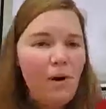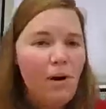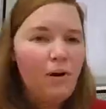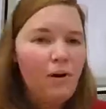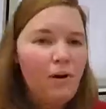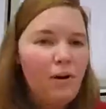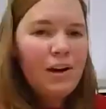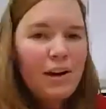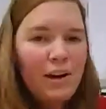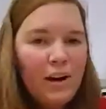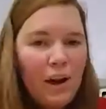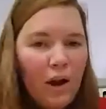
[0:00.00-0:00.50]

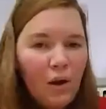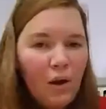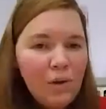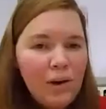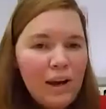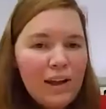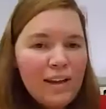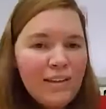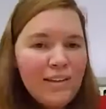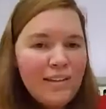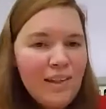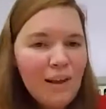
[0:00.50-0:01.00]
already
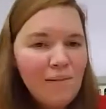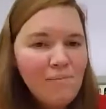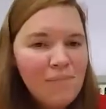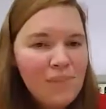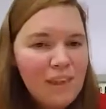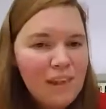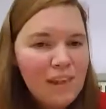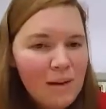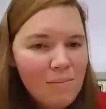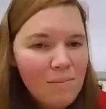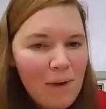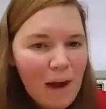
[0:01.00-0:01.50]
noticed
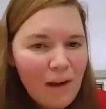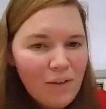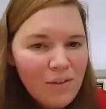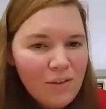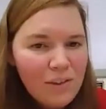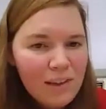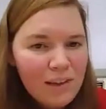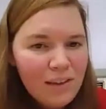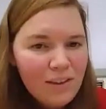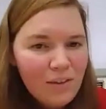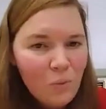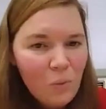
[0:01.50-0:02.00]
something about
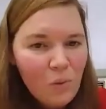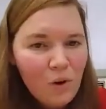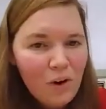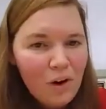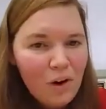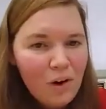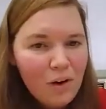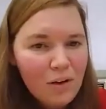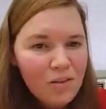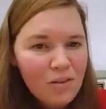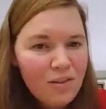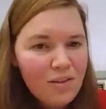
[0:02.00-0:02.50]
these
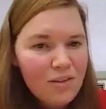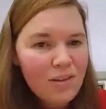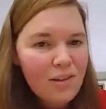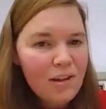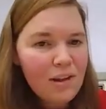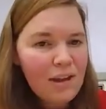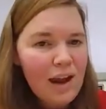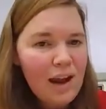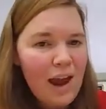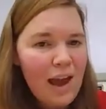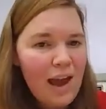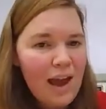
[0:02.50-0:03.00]
words
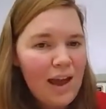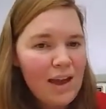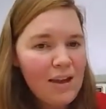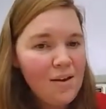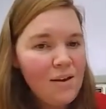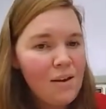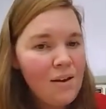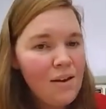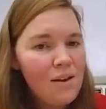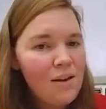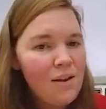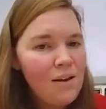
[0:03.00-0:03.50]
today.
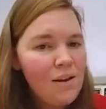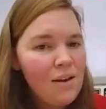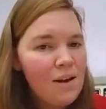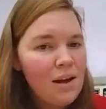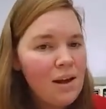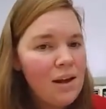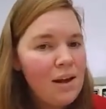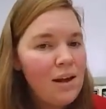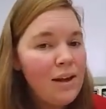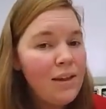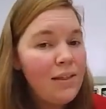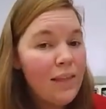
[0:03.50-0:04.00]

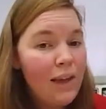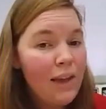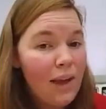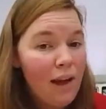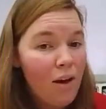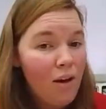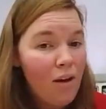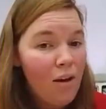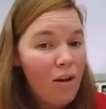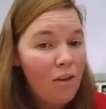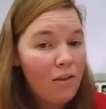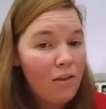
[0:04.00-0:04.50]
They
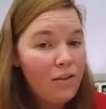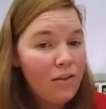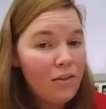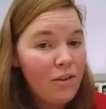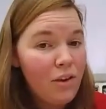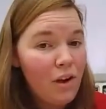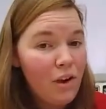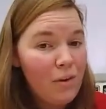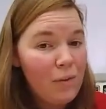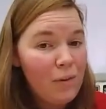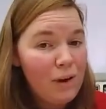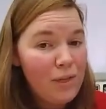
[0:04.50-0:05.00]
all
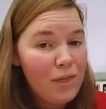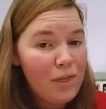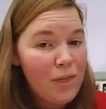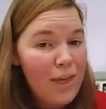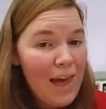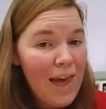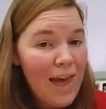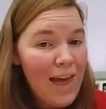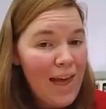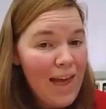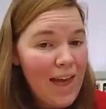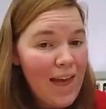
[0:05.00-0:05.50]
start with
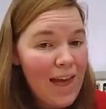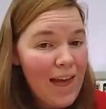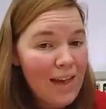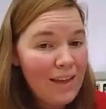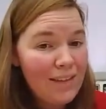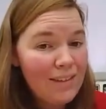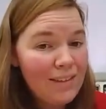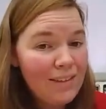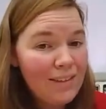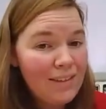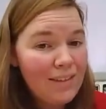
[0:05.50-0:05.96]
S.